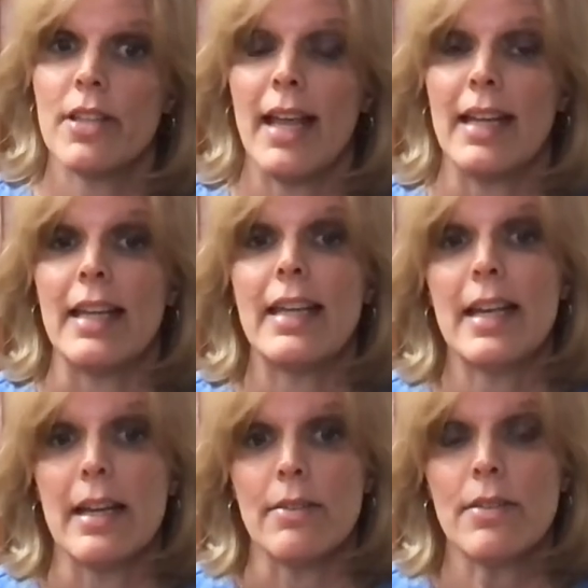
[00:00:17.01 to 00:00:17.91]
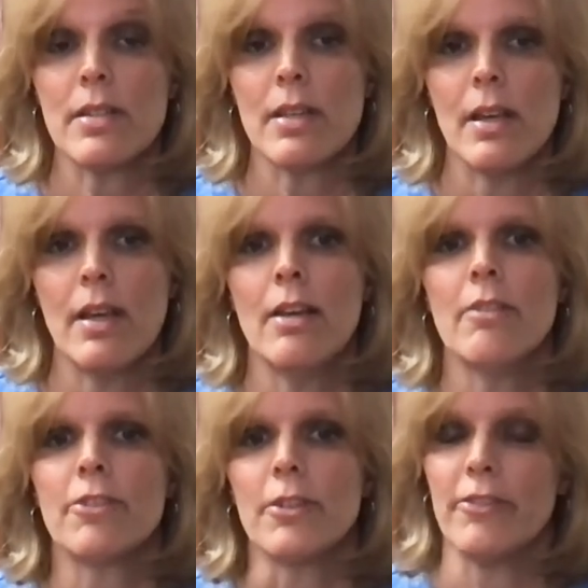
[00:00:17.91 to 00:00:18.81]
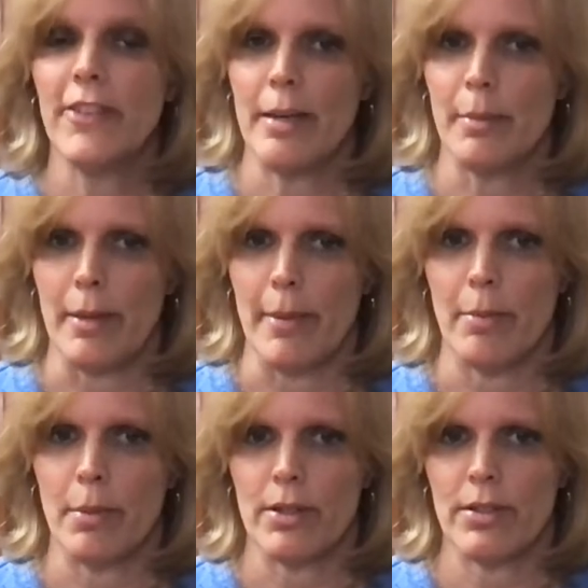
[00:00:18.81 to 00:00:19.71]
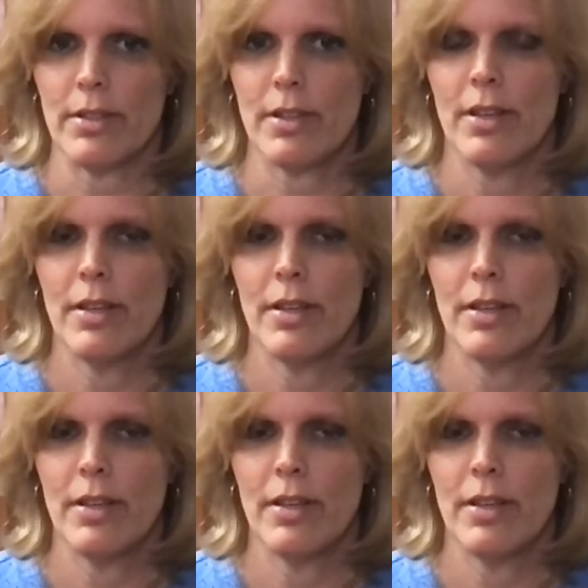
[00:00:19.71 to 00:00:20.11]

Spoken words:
and gifts from family members.